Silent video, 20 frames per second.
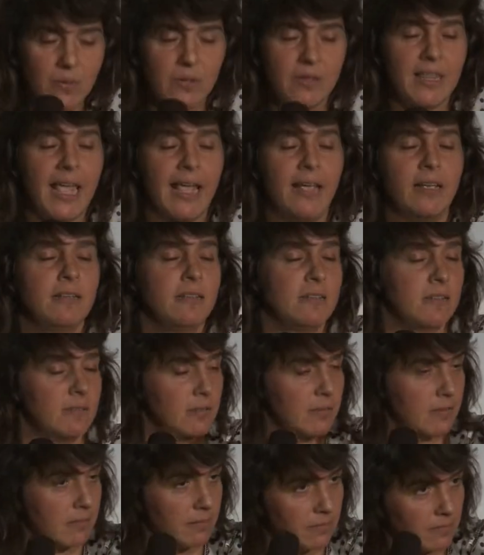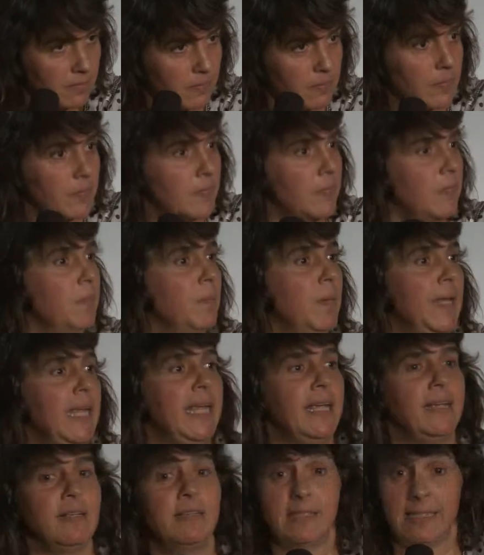Things,
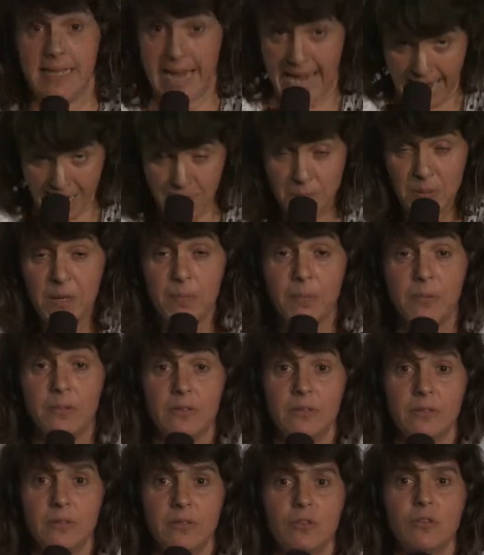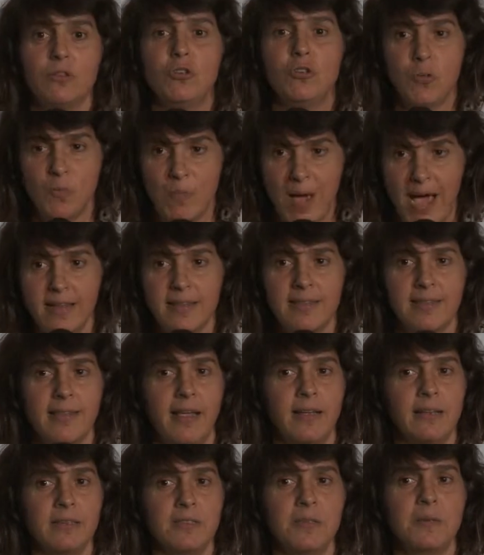beings, and people do bad
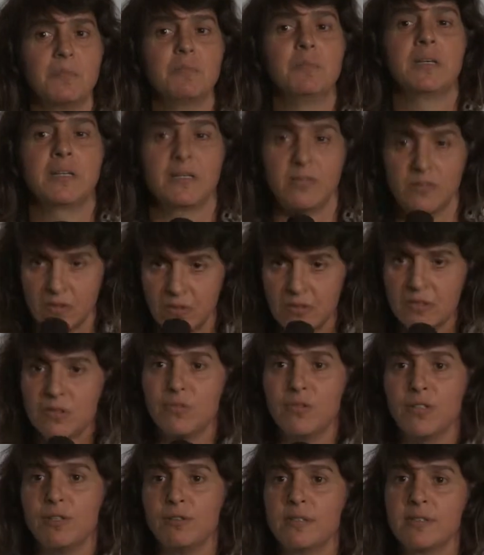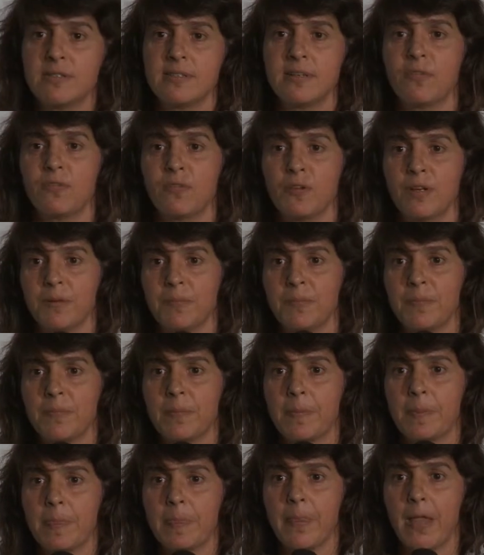things because there is fear and suffering.
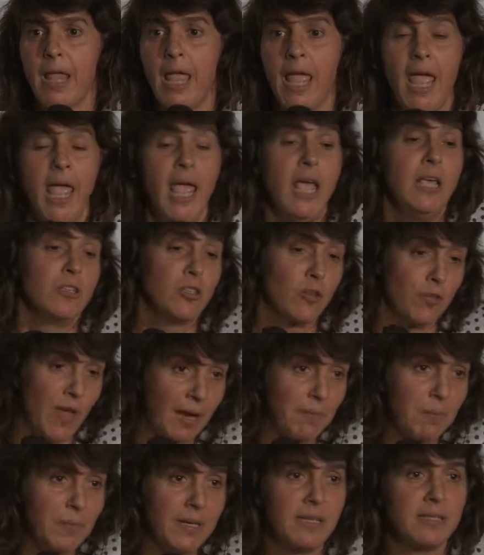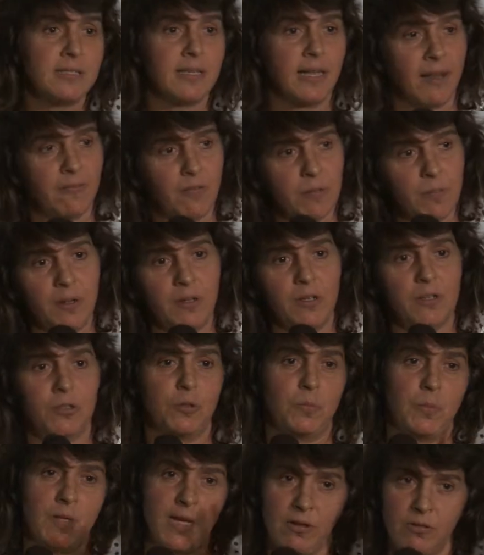So that means that everybody
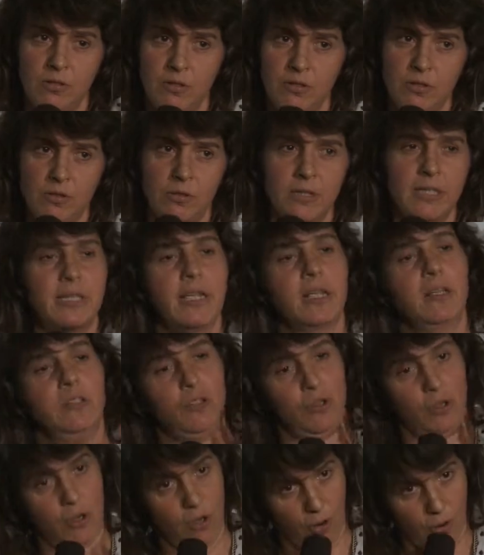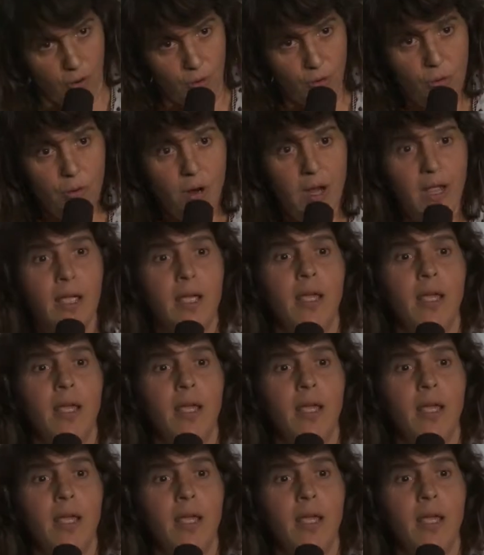should be out there doing things? No.